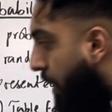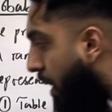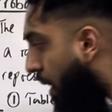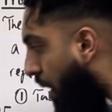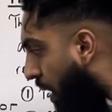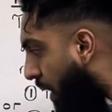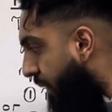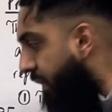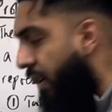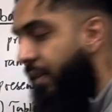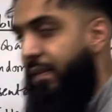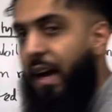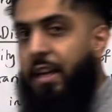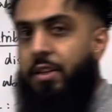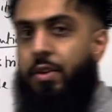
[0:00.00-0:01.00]
of
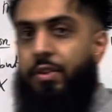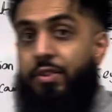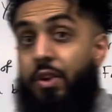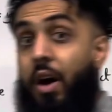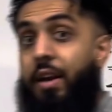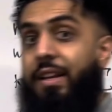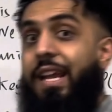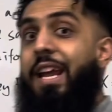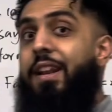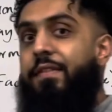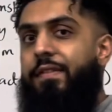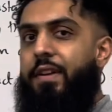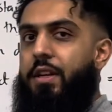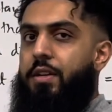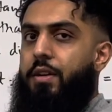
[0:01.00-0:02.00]
values, not an
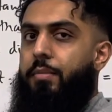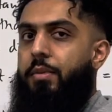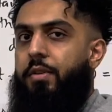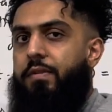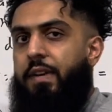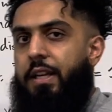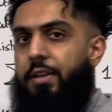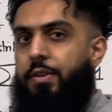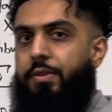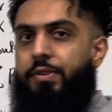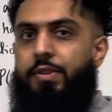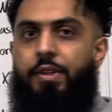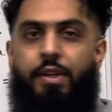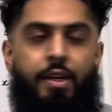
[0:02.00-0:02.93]
infinite number of values.